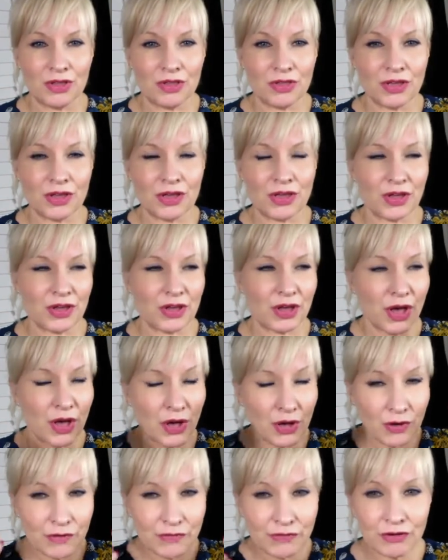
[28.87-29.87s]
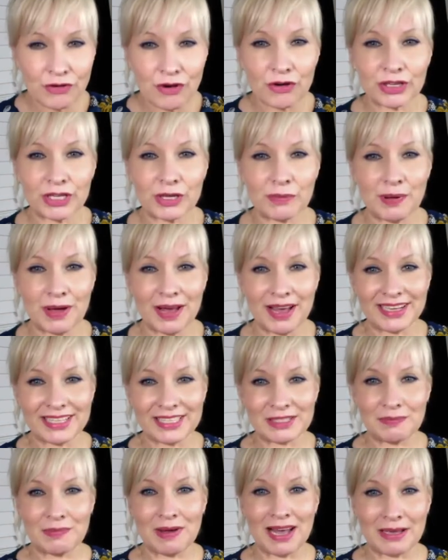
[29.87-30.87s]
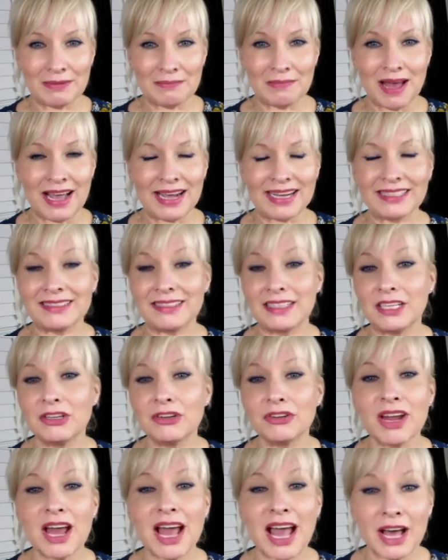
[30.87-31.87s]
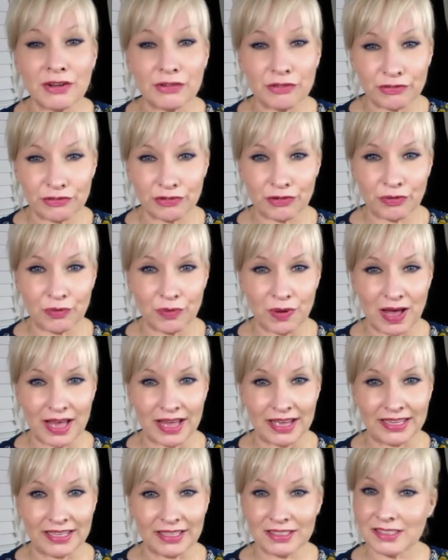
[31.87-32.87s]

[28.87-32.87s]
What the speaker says: that over-occupies my mind in an unhelpful way?